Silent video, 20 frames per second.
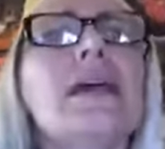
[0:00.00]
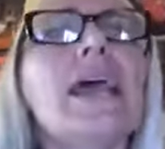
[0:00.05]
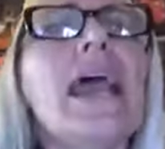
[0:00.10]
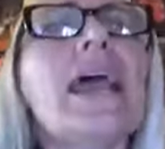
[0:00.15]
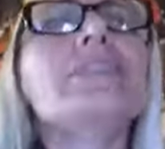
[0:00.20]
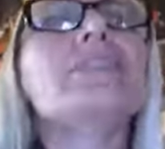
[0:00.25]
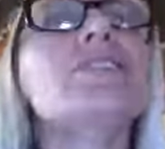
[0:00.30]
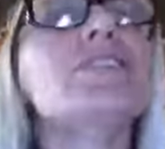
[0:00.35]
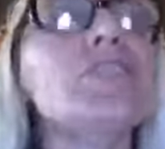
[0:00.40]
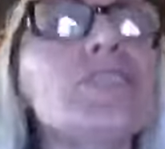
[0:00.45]

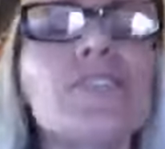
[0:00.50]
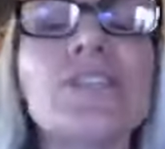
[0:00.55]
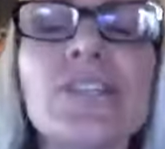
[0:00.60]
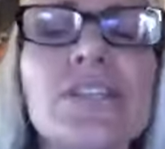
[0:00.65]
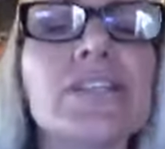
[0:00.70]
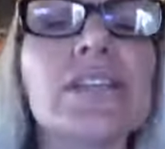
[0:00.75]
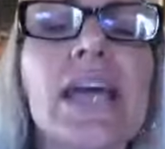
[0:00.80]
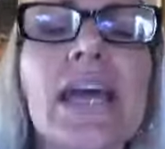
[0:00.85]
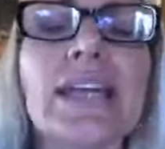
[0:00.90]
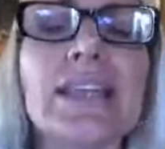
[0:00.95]
and she's
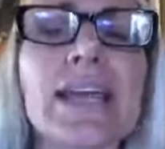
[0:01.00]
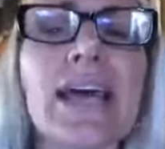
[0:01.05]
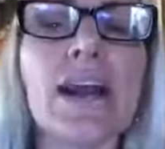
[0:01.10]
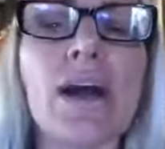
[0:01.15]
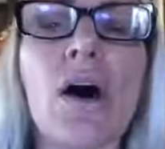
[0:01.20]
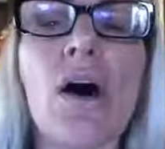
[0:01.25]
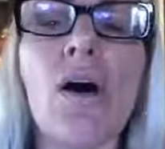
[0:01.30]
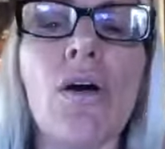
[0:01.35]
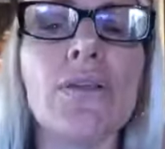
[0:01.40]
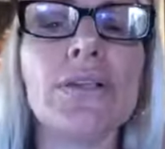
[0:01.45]
just like that
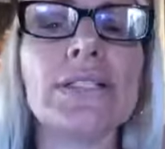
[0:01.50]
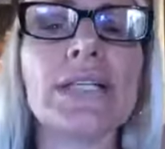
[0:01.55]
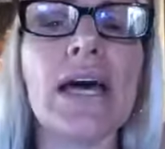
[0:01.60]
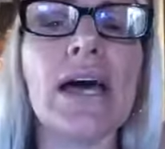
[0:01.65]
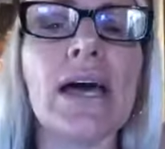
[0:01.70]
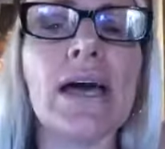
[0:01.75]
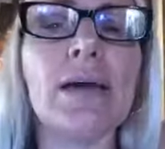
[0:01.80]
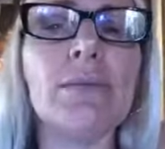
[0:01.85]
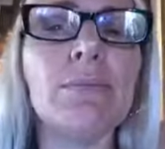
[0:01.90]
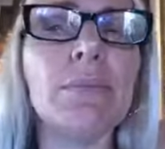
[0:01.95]
all the
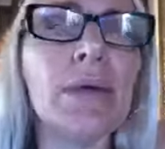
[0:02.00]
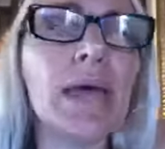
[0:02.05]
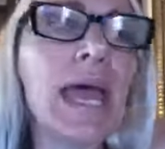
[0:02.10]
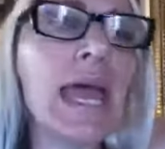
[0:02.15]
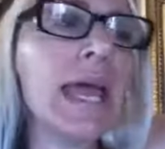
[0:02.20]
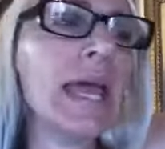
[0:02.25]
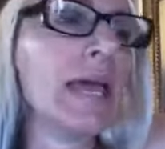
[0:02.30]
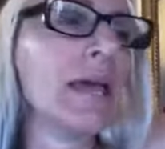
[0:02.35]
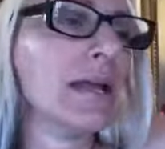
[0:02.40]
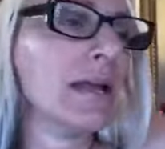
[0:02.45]
time.
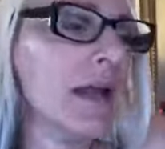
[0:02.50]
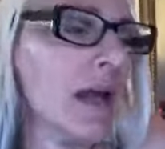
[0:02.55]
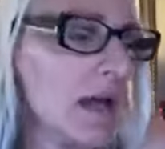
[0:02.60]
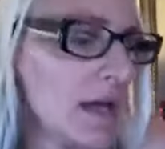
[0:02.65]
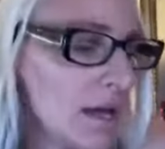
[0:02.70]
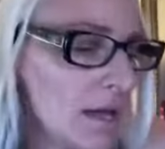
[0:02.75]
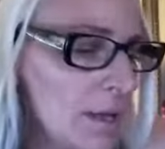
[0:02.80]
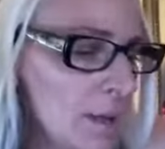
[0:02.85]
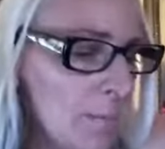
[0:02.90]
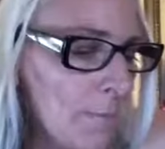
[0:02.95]
And
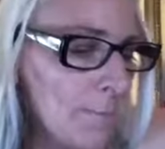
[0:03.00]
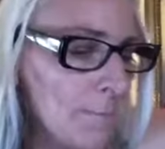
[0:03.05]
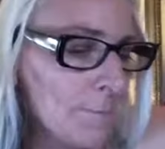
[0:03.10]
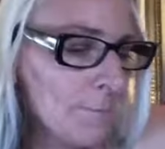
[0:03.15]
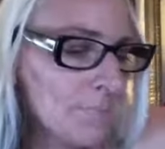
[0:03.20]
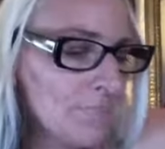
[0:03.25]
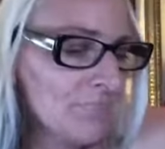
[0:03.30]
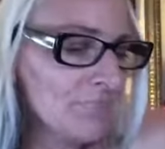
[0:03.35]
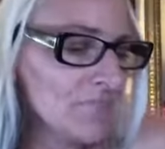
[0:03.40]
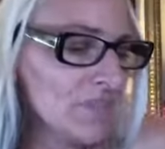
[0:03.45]

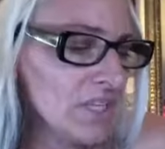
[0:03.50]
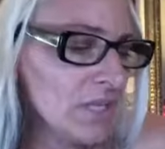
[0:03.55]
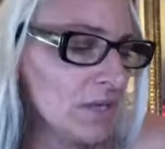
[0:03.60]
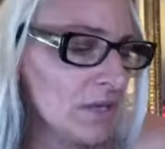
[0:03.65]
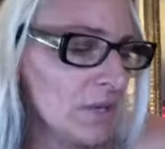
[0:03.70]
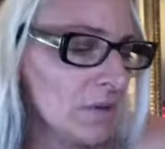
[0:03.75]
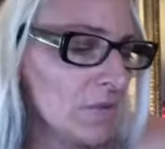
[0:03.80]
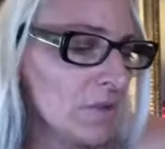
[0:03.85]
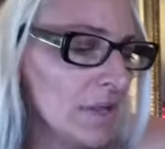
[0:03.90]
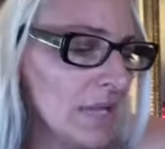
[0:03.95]

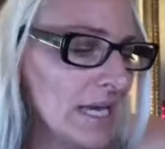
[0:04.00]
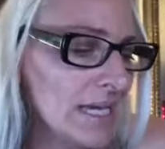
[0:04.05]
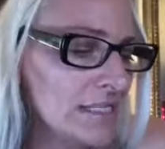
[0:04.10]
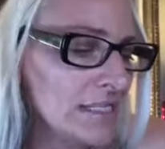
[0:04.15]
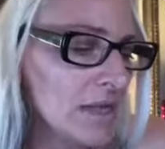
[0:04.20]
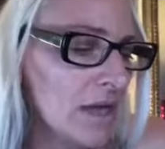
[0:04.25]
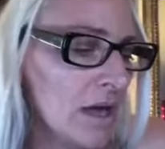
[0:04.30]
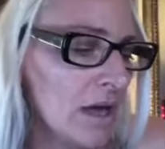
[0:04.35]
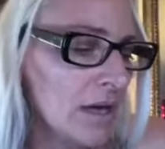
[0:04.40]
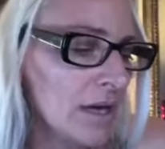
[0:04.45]
the
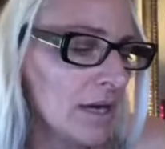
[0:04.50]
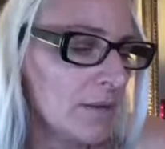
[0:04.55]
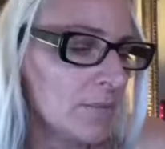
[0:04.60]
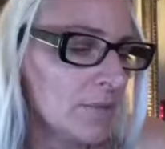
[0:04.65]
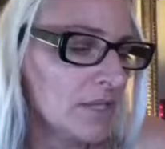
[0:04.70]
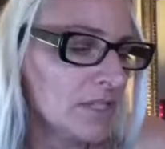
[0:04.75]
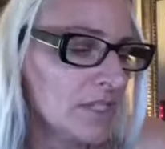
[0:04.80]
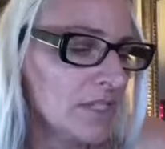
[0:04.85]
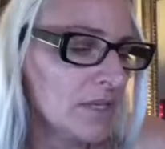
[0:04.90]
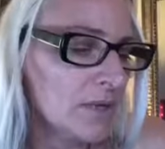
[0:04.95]
last con I
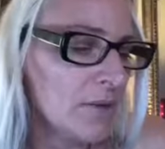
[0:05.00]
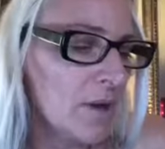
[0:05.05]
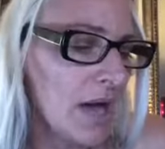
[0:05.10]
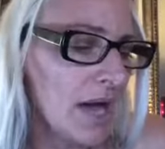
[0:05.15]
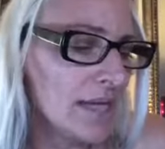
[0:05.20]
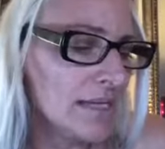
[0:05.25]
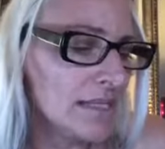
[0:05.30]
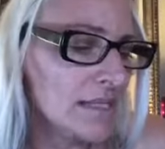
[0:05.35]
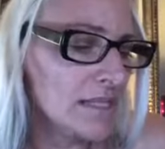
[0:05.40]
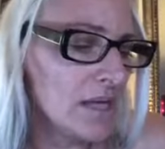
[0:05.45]
went to,
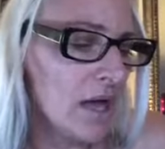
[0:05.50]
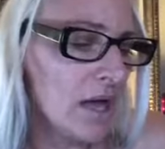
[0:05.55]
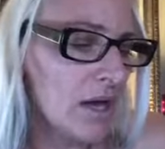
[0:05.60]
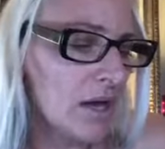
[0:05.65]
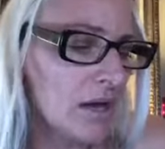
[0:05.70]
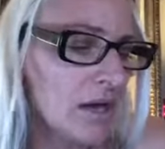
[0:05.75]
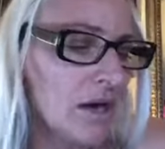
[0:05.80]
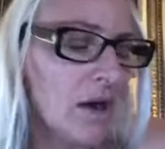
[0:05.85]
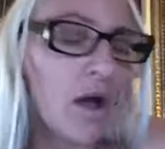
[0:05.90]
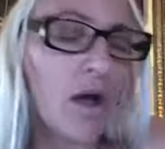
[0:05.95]
I saw
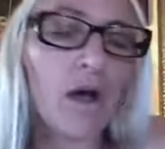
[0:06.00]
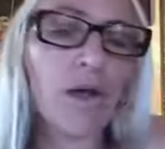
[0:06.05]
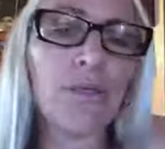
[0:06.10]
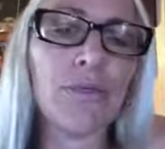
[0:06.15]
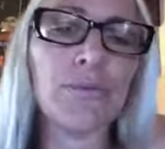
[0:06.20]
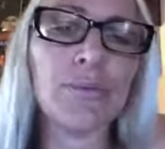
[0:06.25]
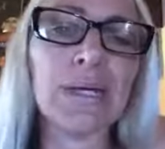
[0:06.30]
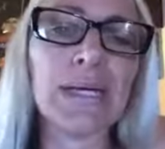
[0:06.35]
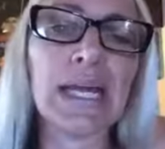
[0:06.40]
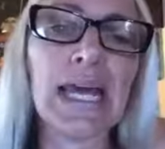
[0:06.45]
her all
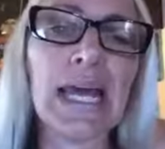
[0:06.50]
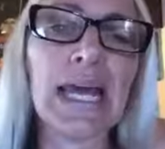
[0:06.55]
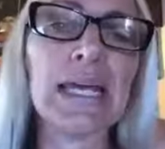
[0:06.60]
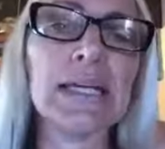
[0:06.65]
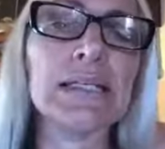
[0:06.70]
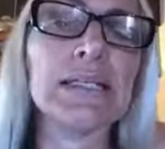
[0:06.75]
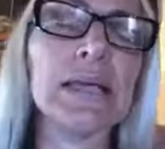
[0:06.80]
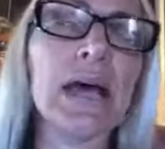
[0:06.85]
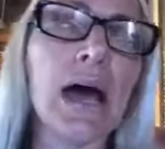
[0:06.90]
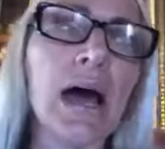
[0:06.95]
3
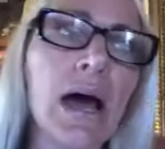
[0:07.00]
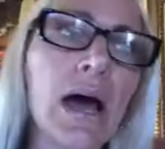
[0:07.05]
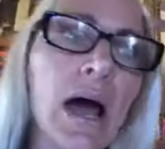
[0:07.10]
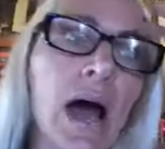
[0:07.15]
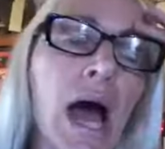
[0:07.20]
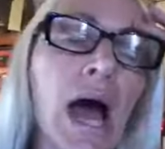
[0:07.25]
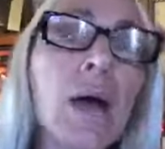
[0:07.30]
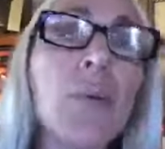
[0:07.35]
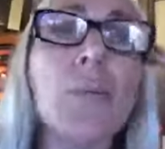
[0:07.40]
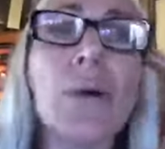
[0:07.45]
days.
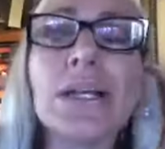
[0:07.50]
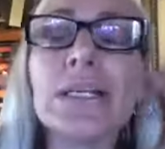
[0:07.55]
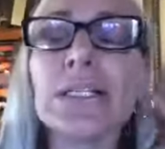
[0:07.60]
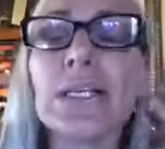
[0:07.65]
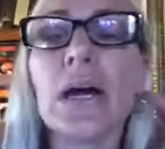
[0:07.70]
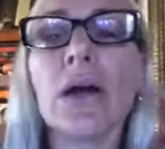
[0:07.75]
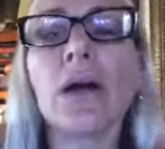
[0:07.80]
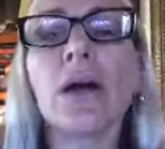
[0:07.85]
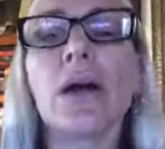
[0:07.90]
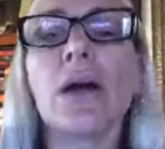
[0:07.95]
I went
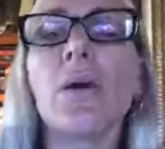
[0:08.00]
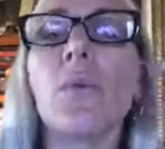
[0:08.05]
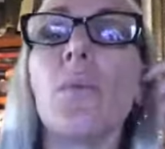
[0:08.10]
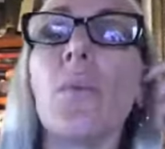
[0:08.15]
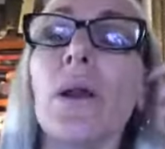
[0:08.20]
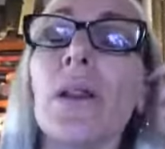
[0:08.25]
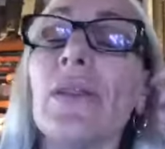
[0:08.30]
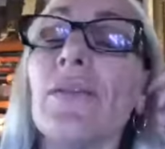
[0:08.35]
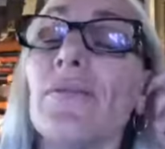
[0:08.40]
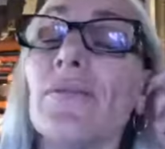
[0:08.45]
to her,
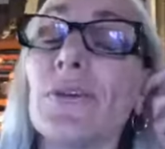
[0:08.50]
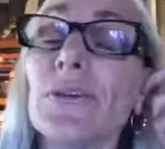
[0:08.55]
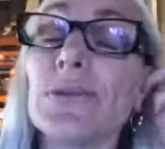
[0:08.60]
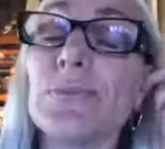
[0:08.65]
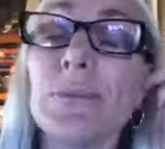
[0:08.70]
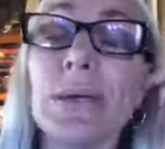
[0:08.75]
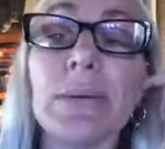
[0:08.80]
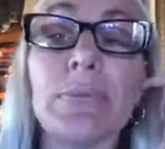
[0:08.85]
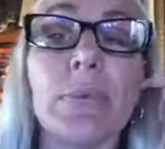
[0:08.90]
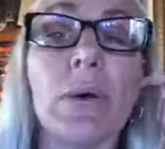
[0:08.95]
one of the
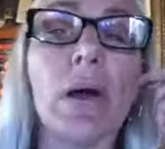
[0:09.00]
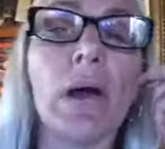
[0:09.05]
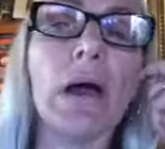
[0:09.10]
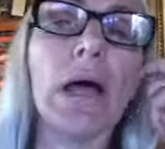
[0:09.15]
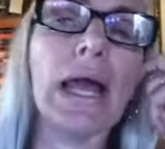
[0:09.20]
first people,